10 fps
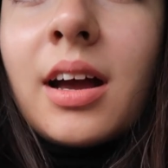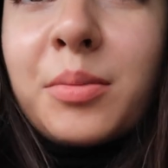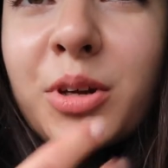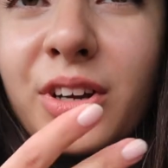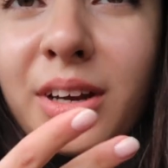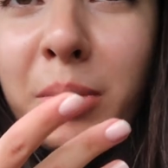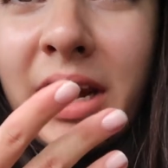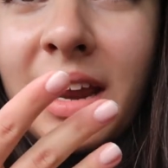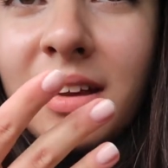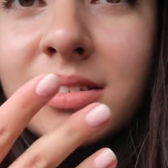I'm gonna get my
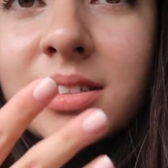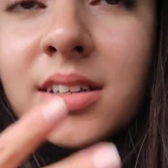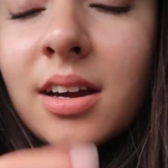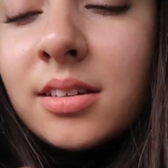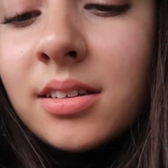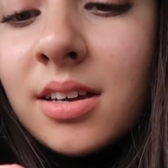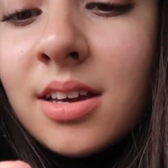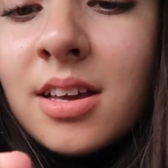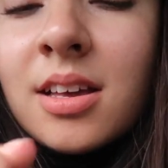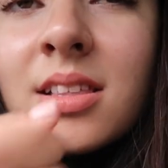nails done.
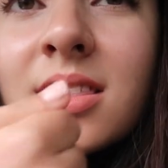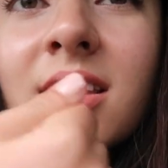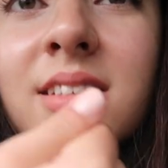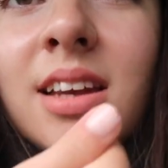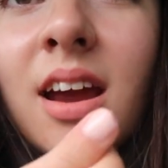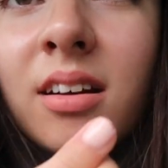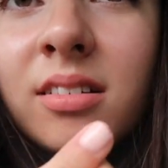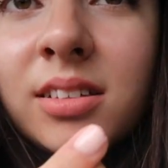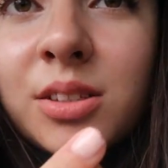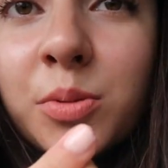This
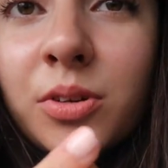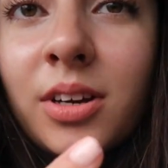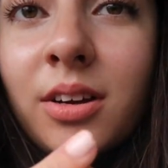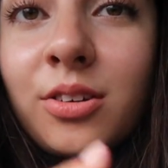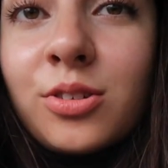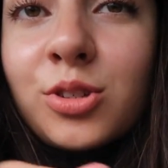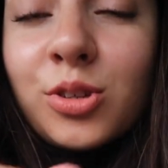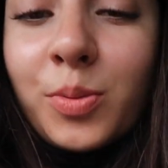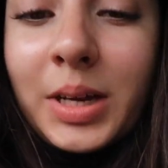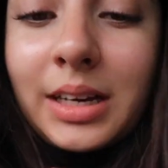nail has broken
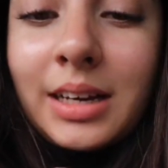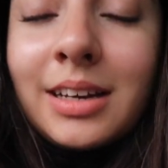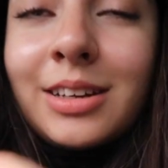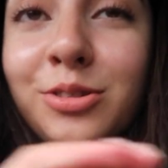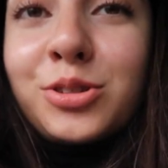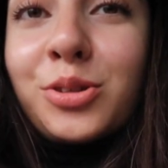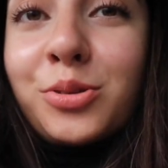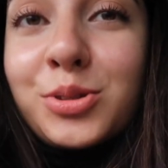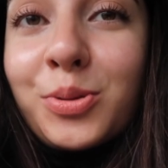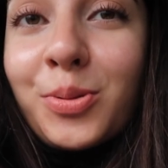so badly and it's so
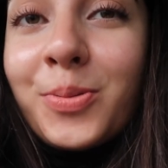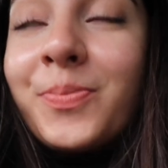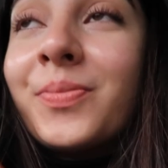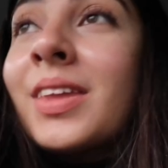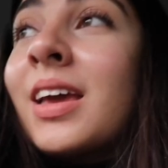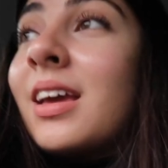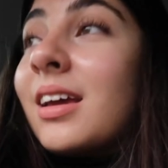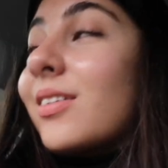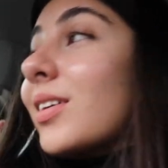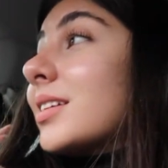sore.
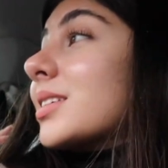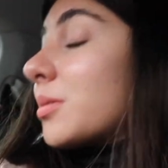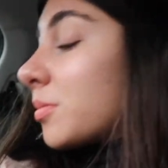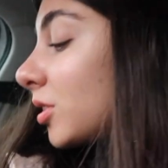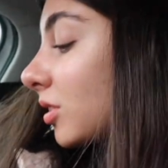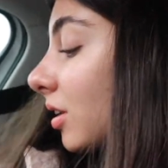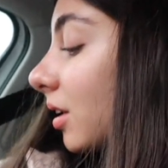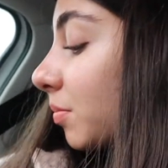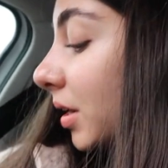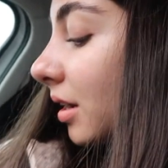Anyways, I'm gonna go
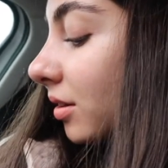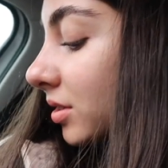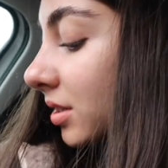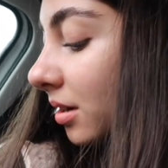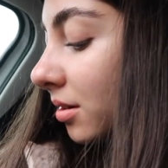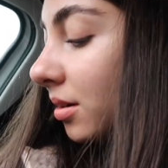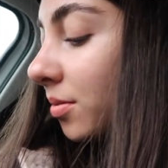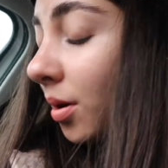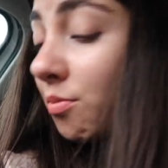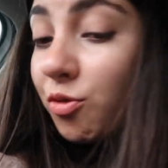get my nails done.
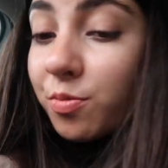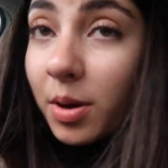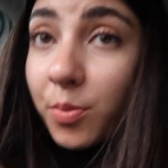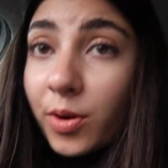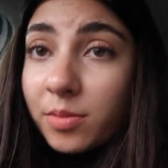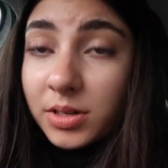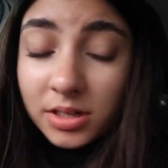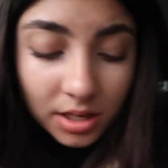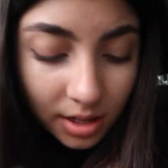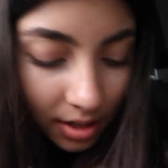I moved my
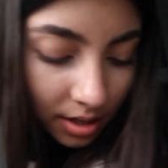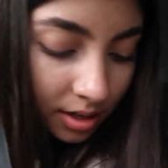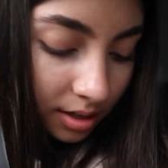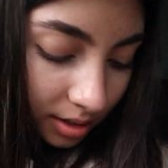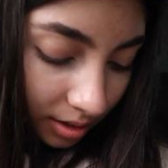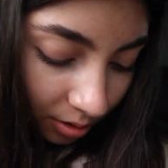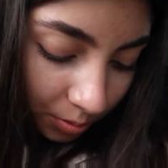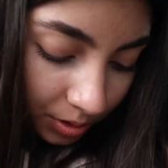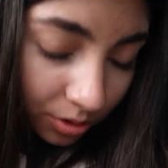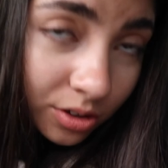appointment a little
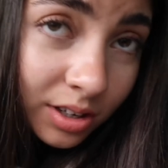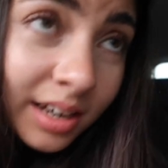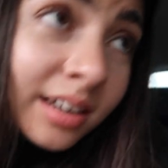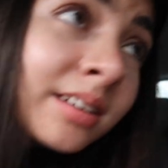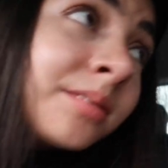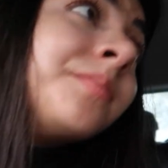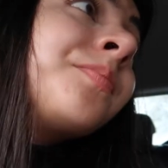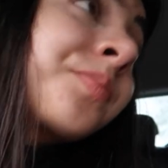bit earlier.